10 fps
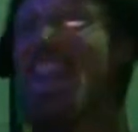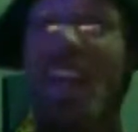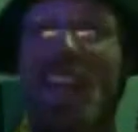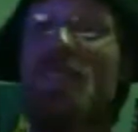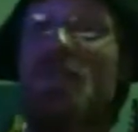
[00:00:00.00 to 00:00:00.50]

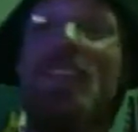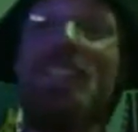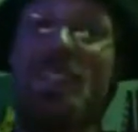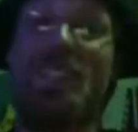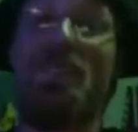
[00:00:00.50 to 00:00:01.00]
He's
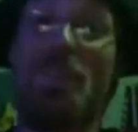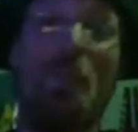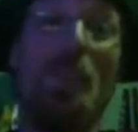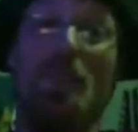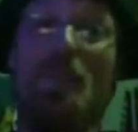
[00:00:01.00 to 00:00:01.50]

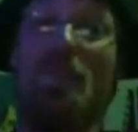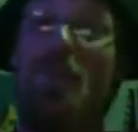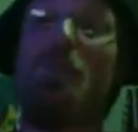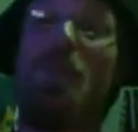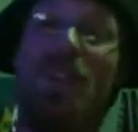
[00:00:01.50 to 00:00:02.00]
supposed to be
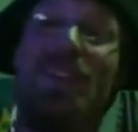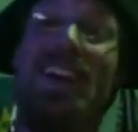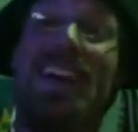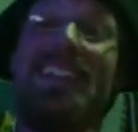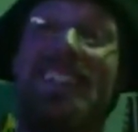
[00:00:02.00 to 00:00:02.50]
from Boyle
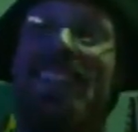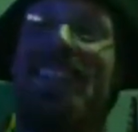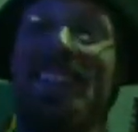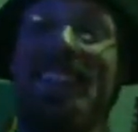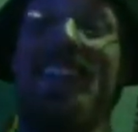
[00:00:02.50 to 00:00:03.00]
Heights, and
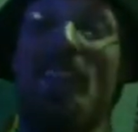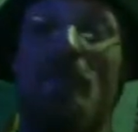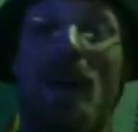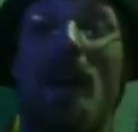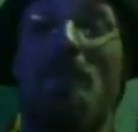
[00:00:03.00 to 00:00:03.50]
he's getting a
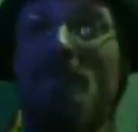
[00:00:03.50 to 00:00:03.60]
pop.